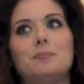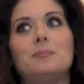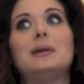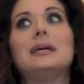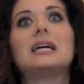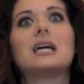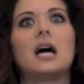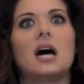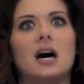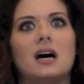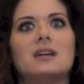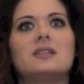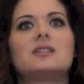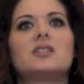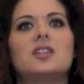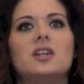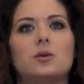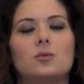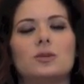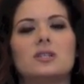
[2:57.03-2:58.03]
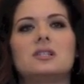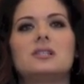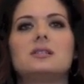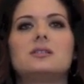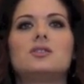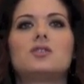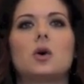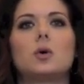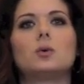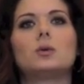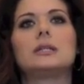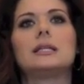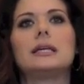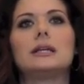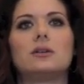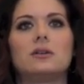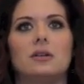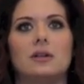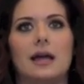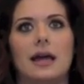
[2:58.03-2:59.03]
because there was so
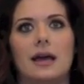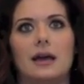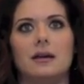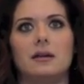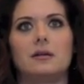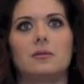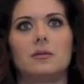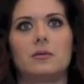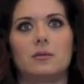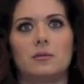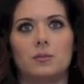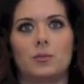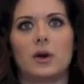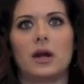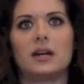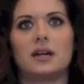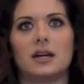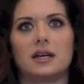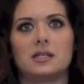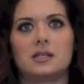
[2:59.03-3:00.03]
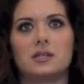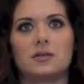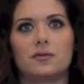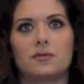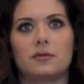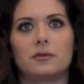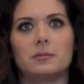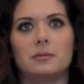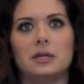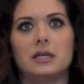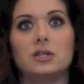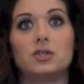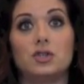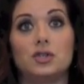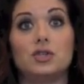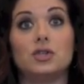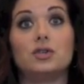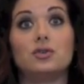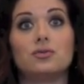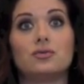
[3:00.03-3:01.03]
little at Brandeis for me to
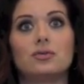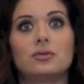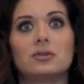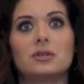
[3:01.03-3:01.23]
do.